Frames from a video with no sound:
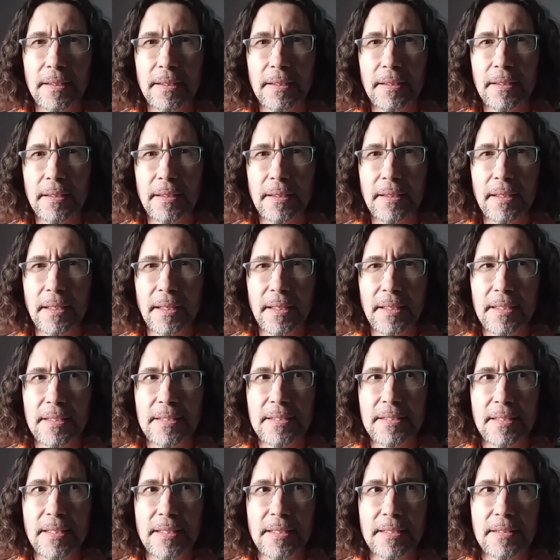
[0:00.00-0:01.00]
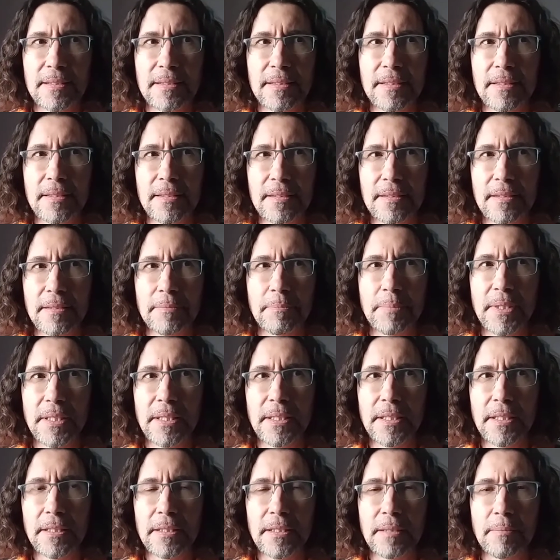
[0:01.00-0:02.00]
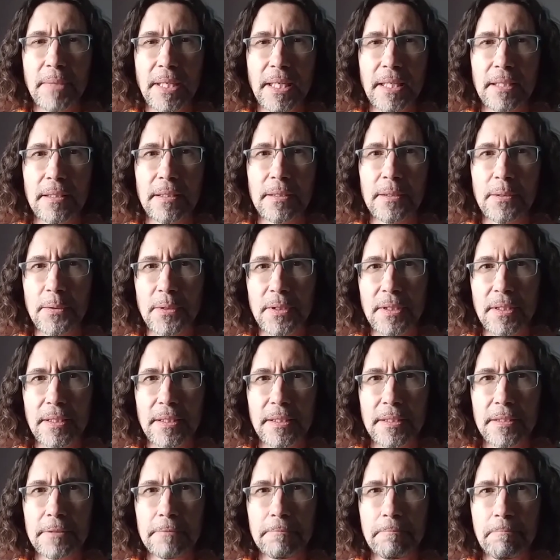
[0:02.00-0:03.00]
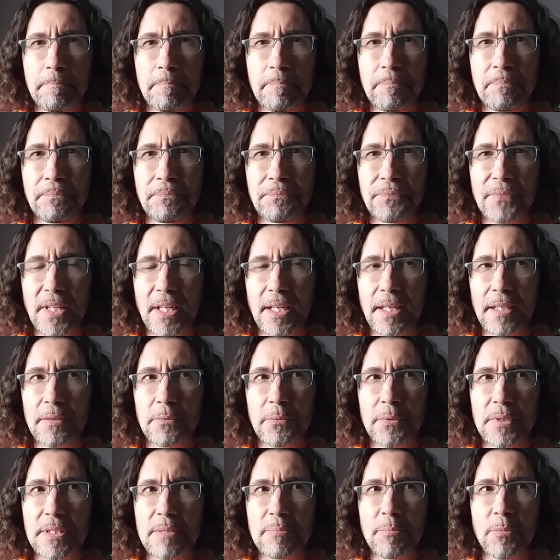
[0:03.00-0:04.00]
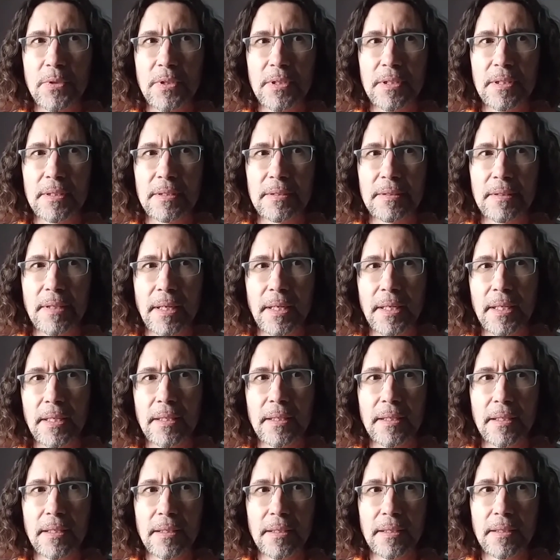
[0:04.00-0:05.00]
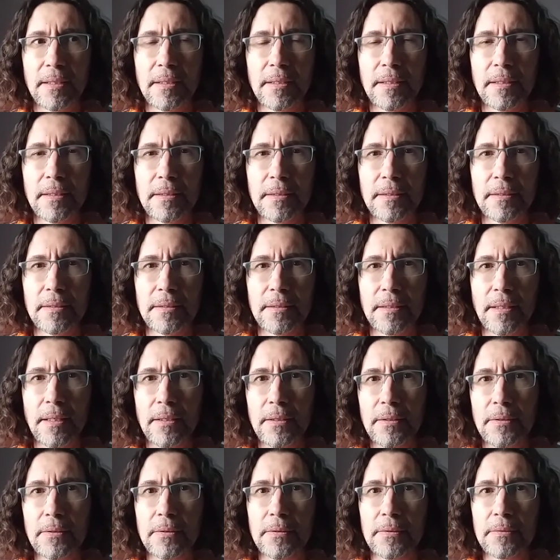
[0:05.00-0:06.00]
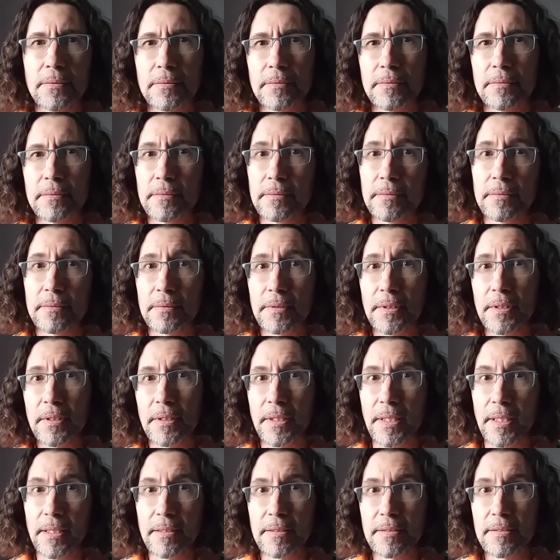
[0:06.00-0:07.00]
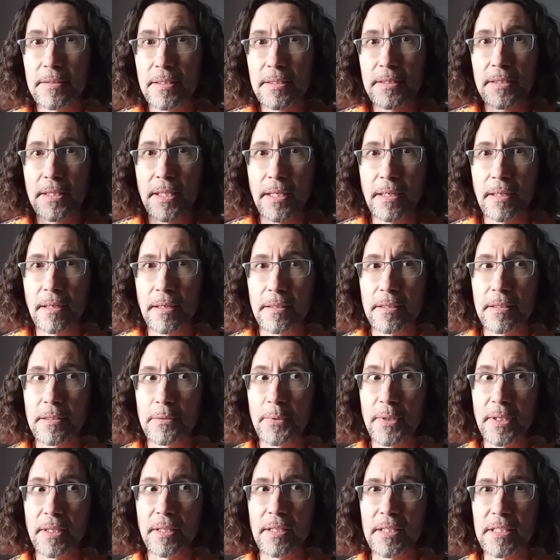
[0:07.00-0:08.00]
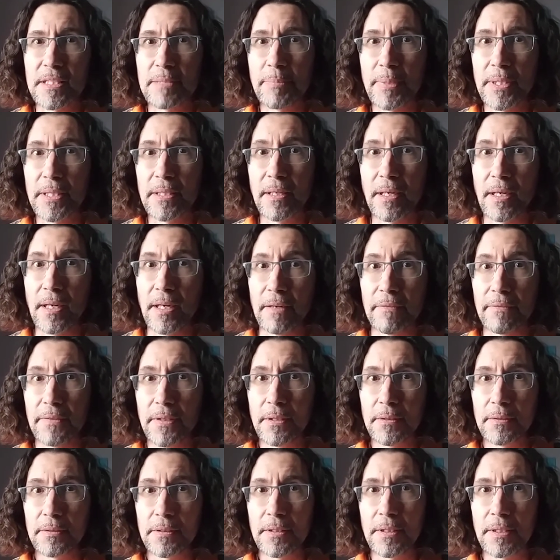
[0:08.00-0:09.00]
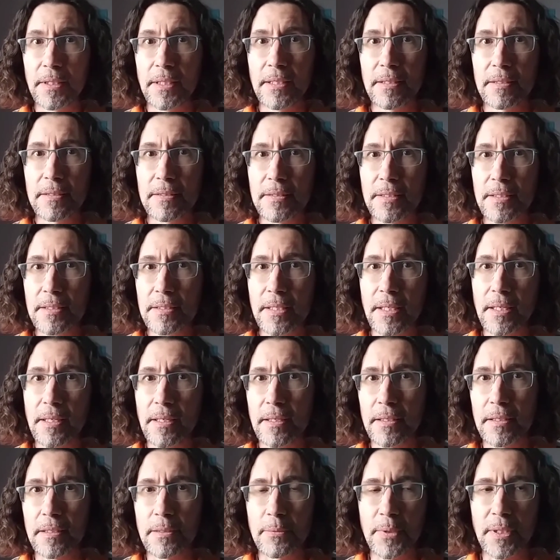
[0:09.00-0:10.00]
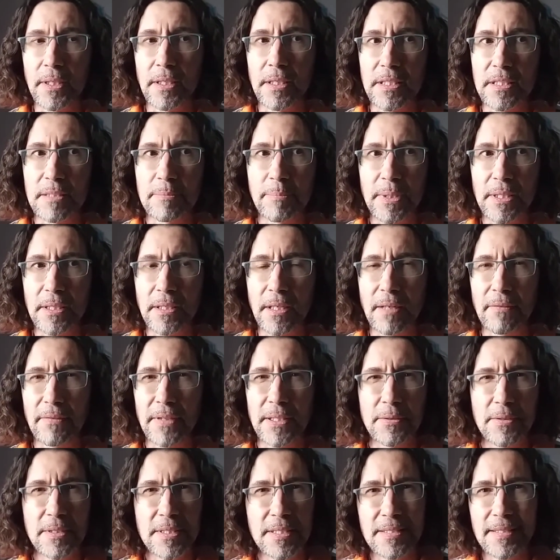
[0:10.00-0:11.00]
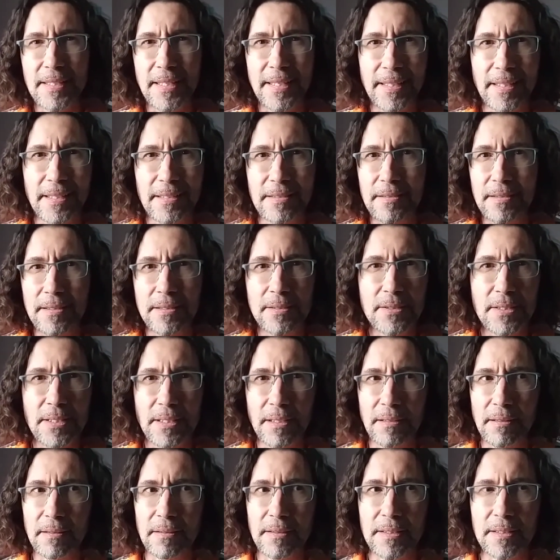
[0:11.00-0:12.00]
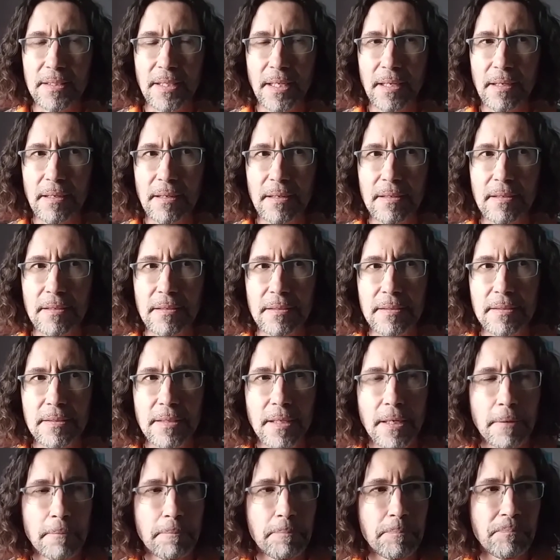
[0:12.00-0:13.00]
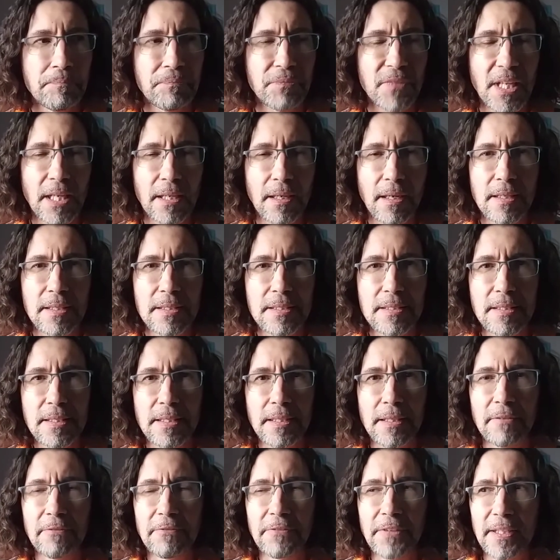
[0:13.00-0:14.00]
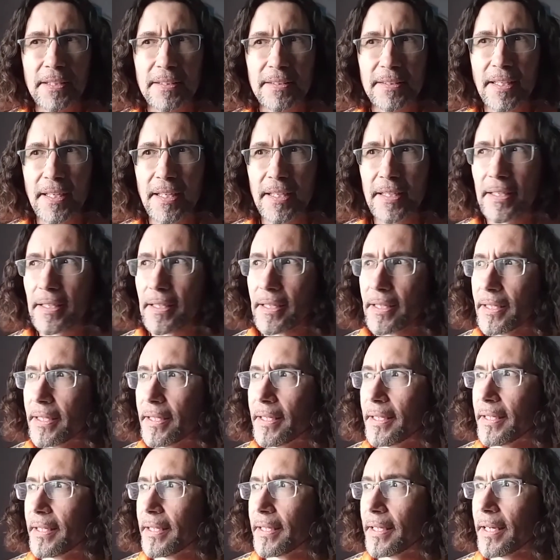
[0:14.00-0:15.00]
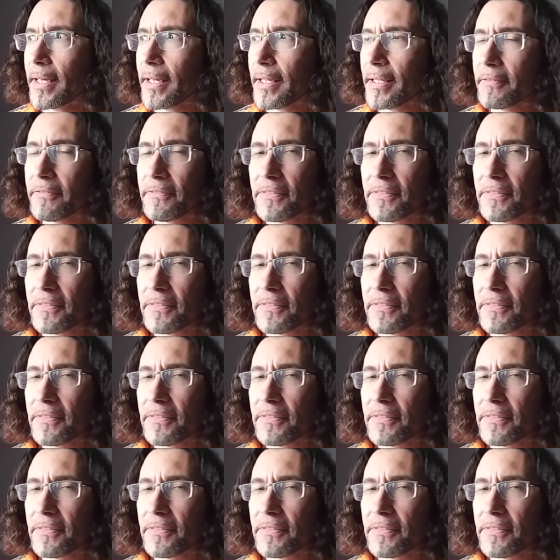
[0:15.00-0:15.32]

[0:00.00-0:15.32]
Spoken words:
it kind of ceased to be The Mandalorian and was more like, oh look, here's this character we're gonna spin off. Oh look, here's this character we're gonna spin off, and it was just like introducing all these characters. And honestly, it felt like they